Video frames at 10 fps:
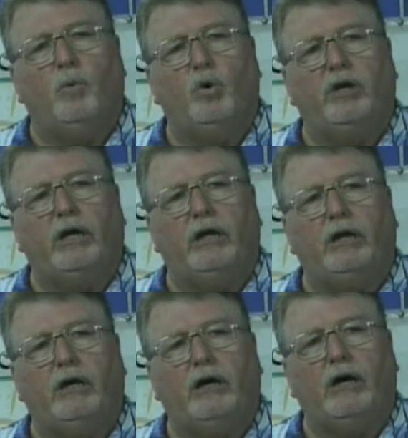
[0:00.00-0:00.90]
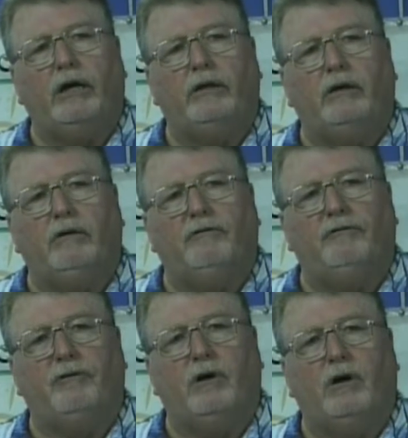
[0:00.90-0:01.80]
put any kind
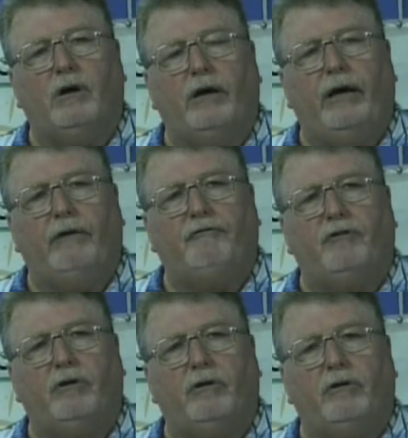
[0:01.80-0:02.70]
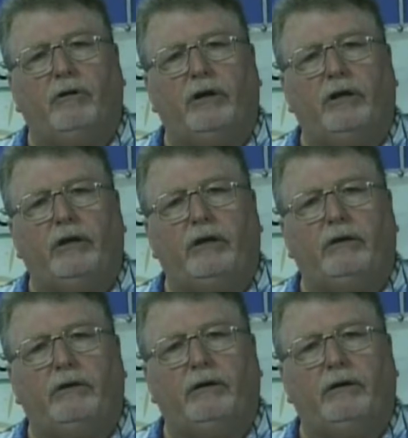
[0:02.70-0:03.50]
of effort or any